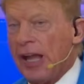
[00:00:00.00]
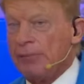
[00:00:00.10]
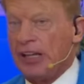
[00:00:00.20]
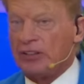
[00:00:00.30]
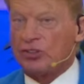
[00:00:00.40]

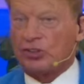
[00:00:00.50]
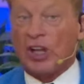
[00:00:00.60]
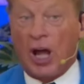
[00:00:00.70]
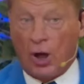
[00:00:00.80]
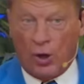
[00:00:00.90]
That means
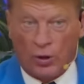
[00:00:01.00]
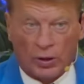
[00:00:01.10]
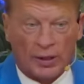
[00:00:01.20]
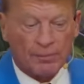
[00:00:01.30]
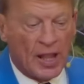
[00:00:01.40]
song.
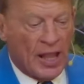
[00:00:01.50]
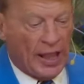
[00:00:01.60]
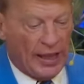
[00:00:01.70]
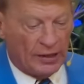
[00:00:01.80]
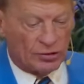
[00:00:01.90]

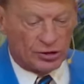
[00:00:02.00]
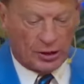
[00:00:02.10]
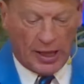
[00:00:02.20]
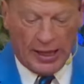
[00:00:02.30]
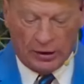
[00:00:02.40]
And
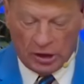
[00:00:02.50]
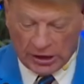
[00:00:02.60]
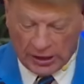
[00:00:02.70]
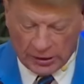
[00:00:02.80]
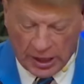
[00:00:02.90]

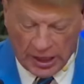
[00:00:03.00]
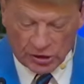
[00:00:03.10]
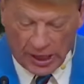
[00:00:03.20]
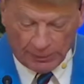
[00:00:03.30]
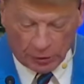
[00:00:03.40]
I'll look at
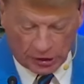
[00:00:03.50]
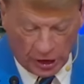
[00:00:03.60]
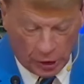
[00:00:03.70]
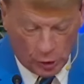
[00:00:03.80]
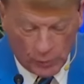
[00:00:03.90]
chapter
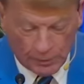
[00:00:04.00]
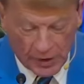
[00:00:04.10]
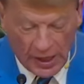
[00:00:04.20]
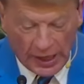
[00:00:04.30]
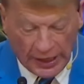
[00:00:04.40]
2
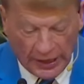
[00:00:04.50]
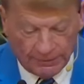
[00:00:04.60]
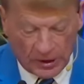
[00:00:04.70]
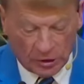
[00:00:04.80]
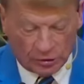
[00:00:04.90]

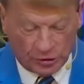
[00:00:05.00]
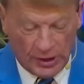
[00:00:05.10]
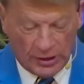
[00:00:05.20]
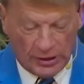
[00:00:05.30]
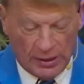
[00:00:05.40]
and verse
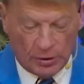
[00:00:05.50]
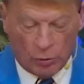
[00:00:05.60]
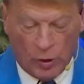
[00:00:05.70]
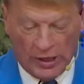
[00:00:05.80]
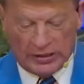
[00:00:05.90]

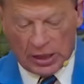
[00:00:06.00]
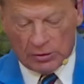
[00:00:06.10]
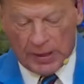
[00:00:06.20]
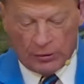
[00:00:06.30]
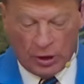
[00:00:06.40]
number 1. He
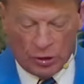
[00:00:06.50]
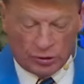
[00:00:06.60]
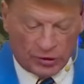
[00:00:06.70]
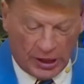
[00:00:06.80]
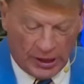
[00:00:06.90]
talked about the
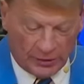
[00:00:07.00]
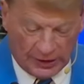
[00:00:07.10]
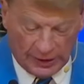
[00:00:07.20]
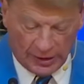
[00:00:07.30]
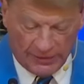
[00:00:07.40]
rose of Sharon,
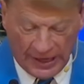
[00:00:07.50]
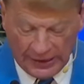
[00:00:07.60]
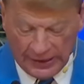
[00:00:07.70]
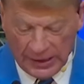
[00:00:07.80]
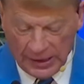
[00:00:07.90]
the lily of the
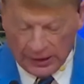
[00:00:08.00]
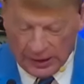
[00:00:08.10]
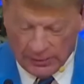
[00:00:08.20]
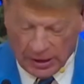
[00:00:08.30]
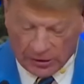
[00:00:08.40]
valley,
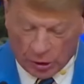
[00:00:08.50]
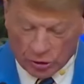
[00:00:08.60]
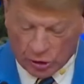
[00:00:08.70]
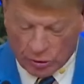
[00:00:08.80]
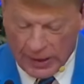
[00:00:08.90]
lily among the
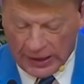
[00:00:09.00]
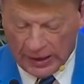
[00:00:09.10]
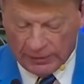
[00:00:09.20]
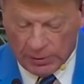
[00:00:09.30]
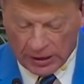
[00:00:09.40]
thorns, so is my
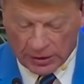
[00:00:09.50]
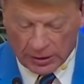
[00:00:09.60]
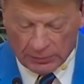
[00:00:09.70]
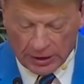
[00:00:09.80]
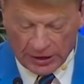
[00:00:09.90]
love
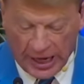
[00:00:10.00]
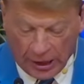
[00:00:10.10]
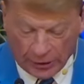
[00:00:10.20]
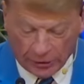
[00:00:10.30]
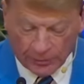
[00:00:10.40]
among the
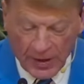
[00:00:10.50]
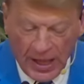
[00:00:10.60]
daughters.